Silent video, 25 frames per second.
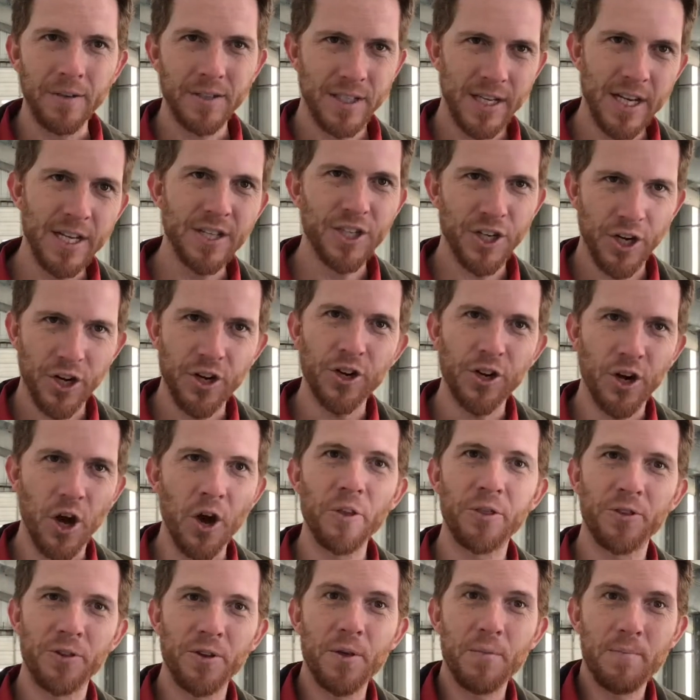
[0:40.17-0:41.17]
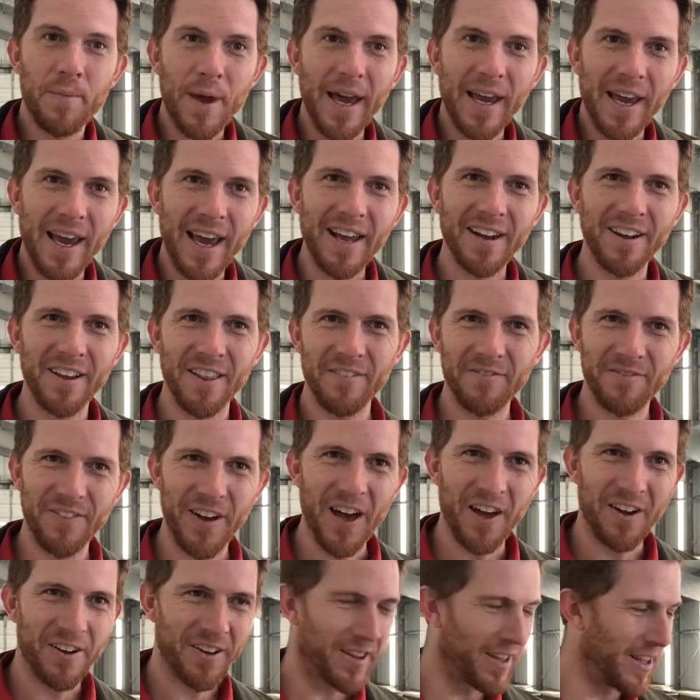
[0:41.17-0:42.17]
It's easier to go through the big end of the
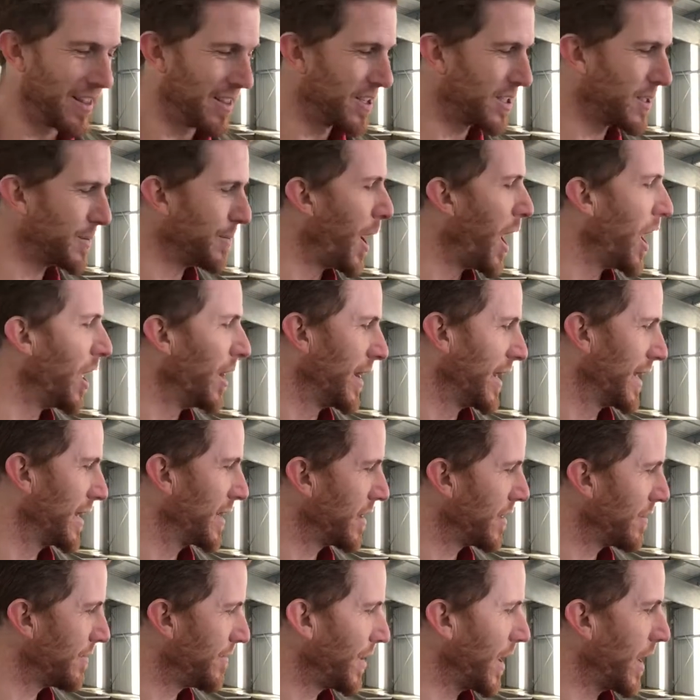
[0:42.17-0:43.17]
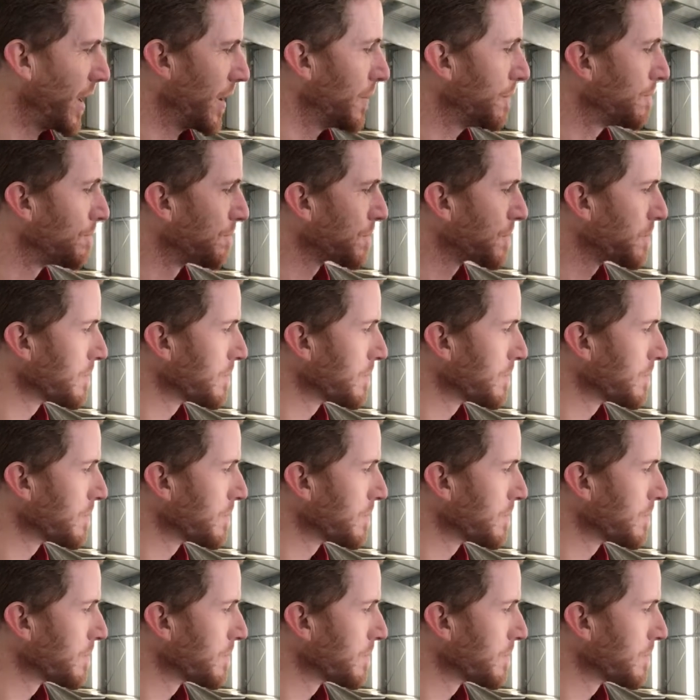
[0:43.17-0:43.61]
funnel than the small end of the funnel.